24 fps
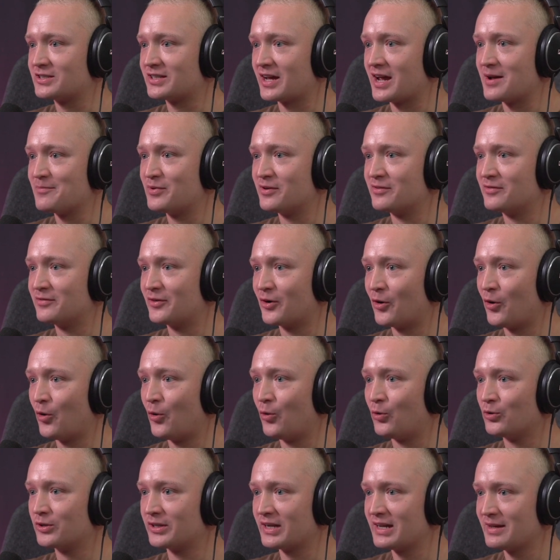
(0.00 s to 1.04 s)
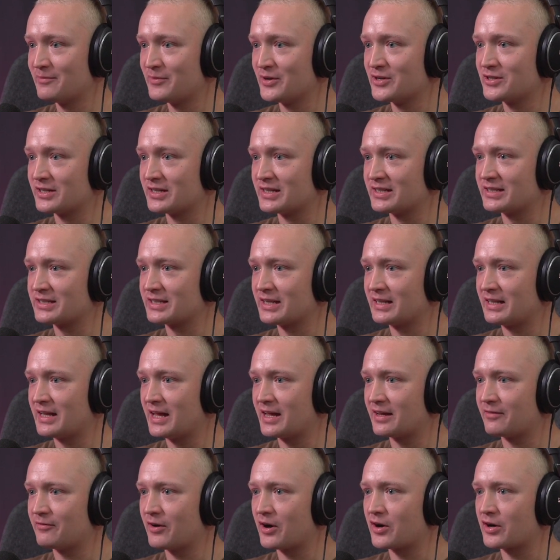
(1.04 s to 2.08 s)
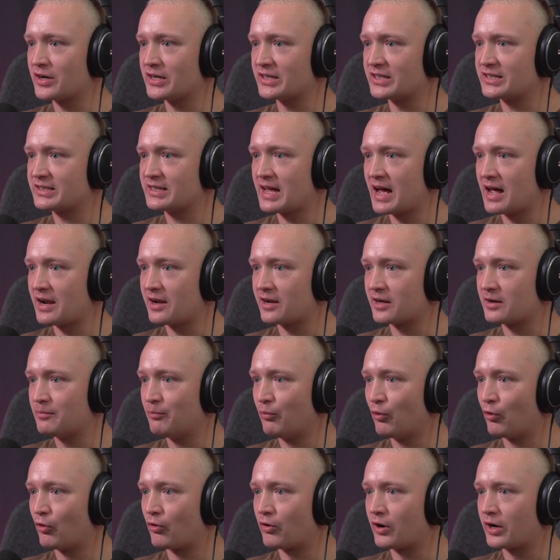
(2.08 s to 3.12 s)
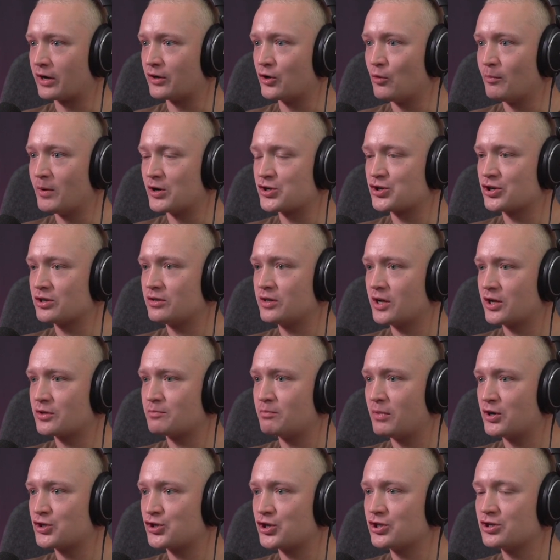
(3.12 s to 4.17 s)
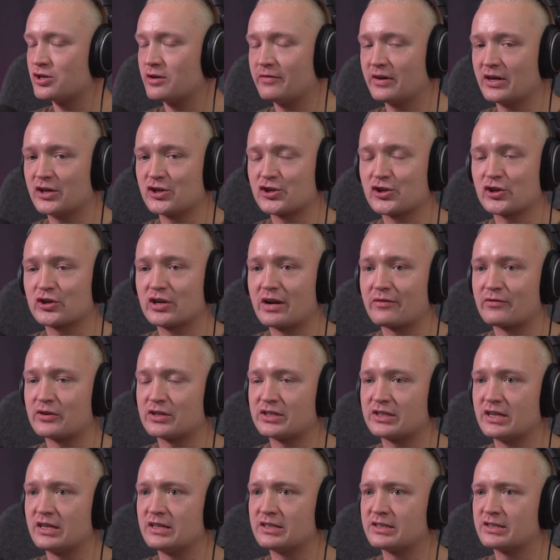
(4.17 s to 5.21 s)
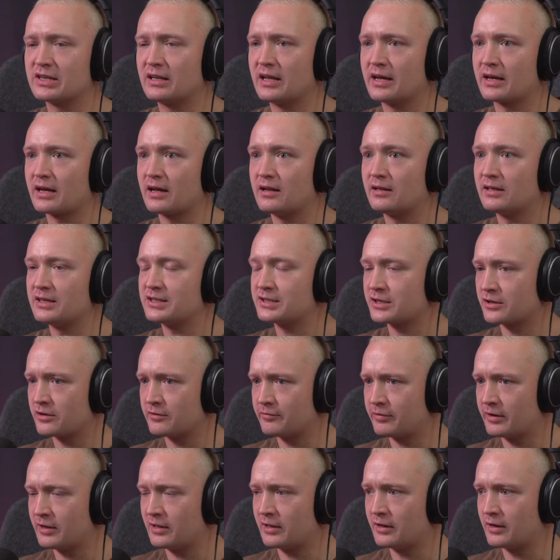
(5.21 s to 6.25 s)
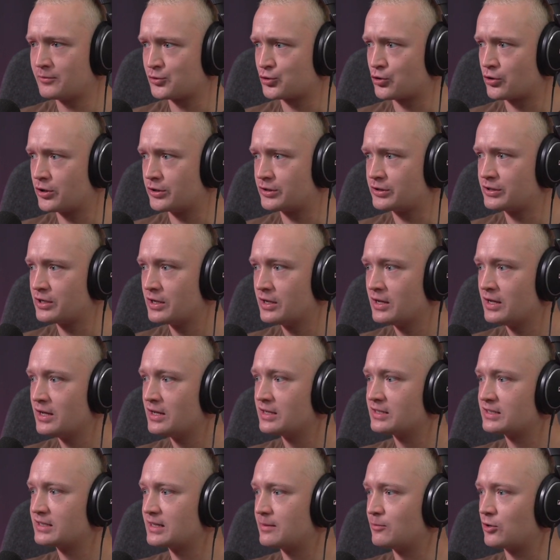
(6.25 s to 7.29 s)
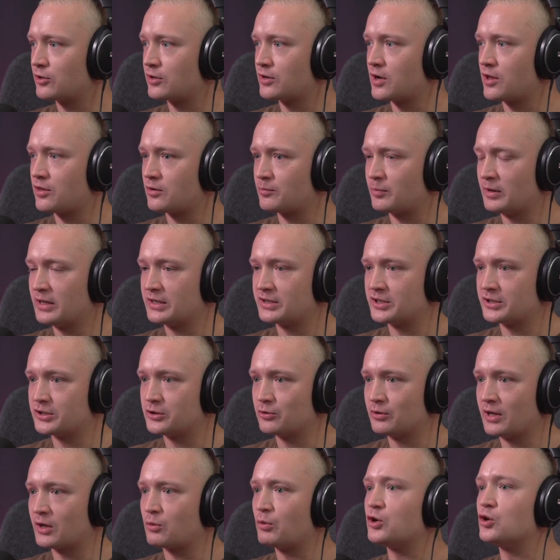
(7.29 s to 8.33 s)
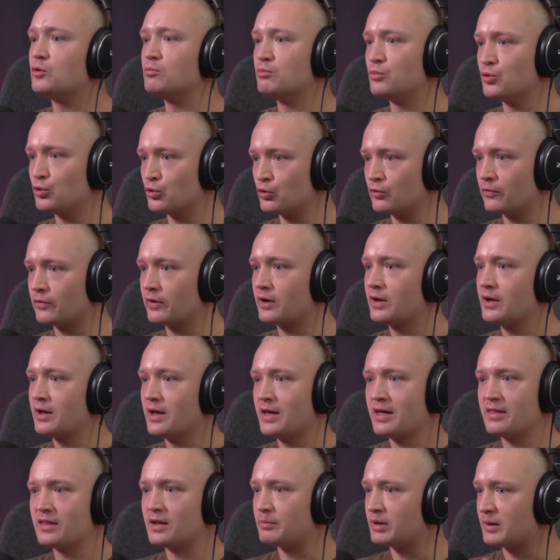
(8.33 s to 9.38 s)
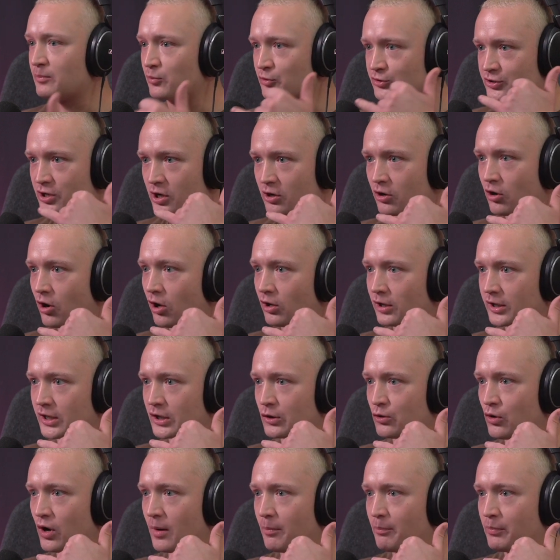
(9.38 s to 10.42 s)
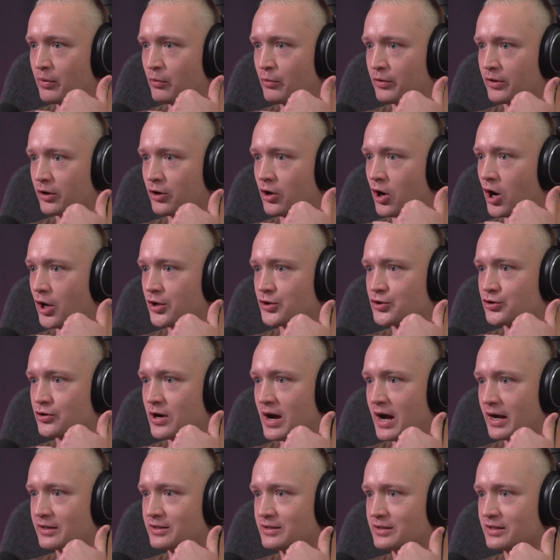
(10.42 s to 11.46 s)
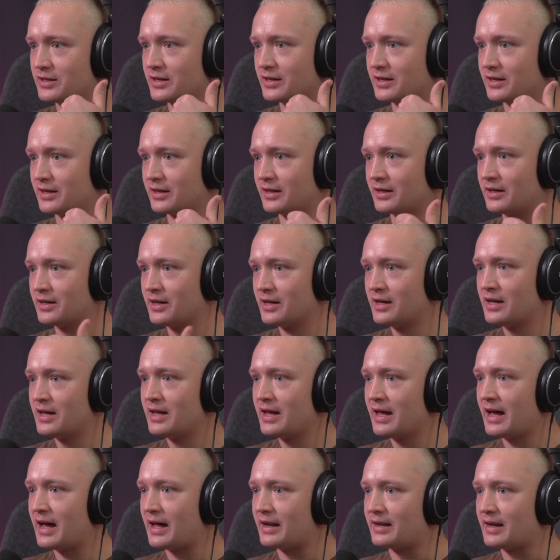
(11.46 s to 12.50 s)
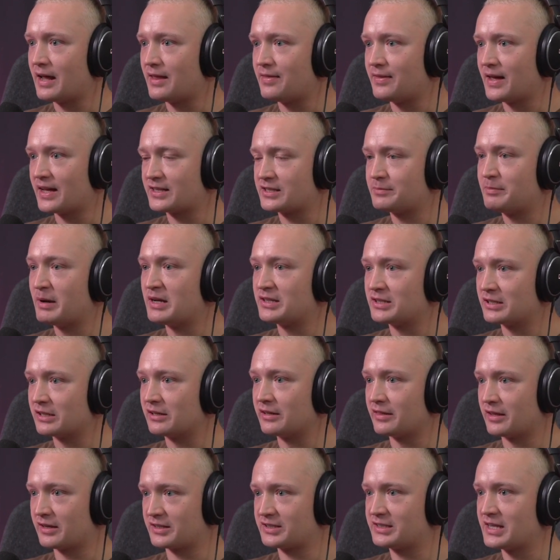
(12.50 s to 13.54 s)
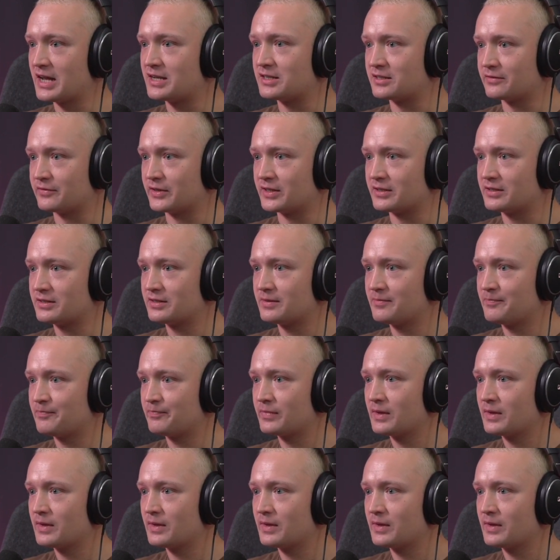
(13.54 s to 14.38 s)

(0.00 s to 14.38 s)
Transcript: type of old images, and like very static, boring, no much, not much innovation ever since. And like, at least here in Finland, I'm sure it's similar in other places too. Like when you move, then people start calling you up with a contract, uh, and and that's basically the extent of it.